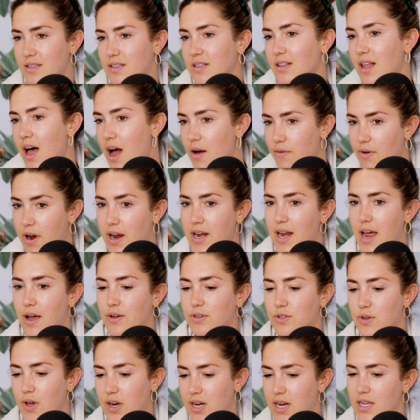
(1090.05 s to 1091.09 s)
a lot right now,
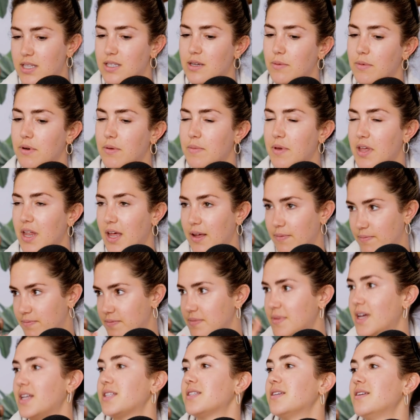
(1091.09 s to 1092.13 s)
so I need someone to be like,
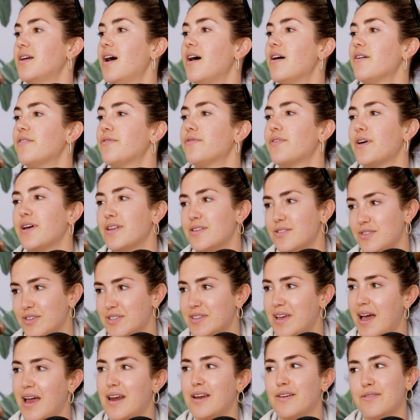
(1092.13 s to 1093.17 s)
that's enough, and just
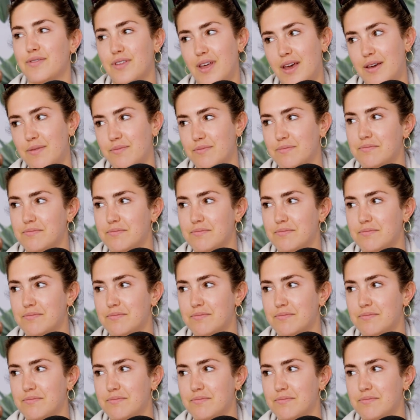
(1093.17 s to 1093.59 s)
kind of like,